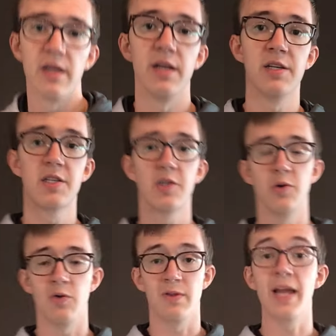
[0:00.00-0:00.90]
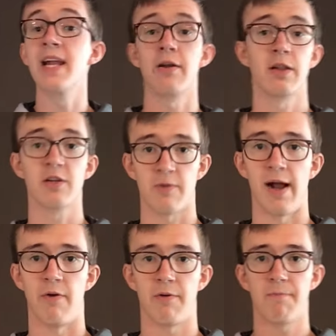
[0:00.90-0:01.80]
is to lay down on the
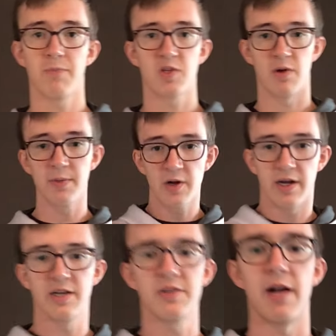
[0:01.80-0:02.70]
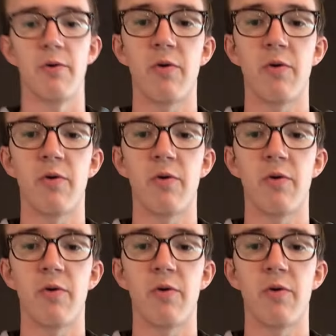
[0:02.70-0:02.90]
ground. So I'm going to go ahead and do that real